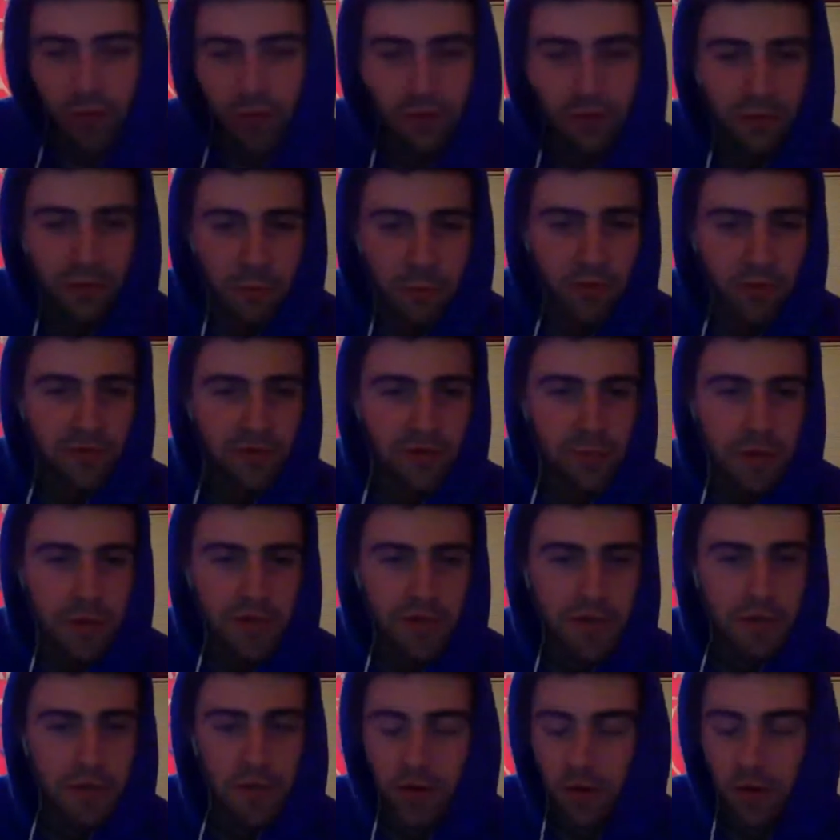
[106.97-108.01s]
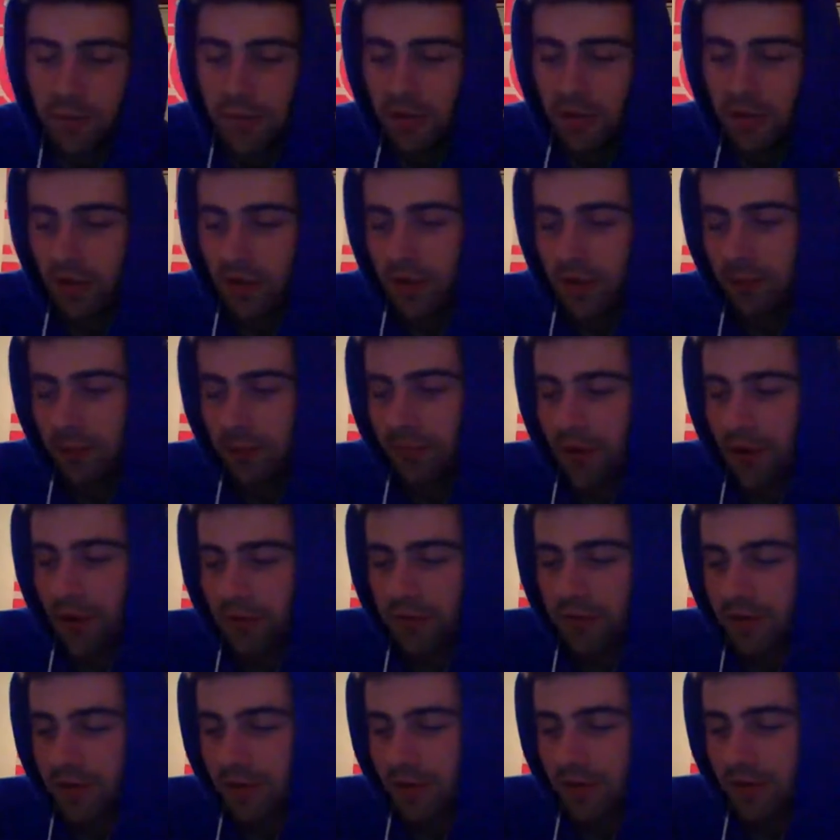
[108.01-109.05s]
Well, there was a major European Cup
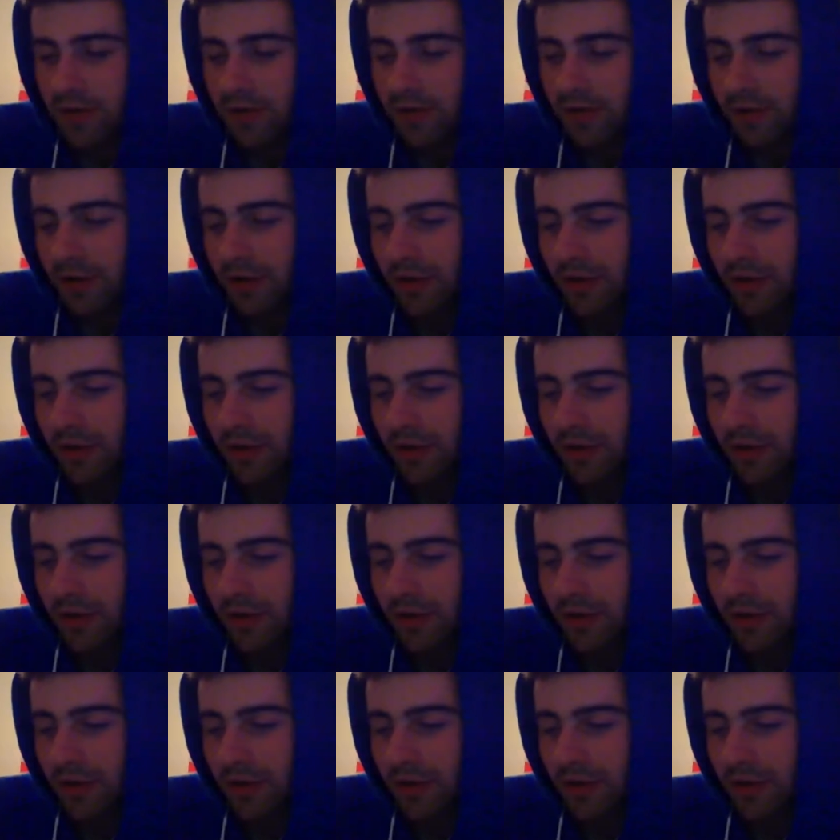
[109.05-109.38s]
final tonight.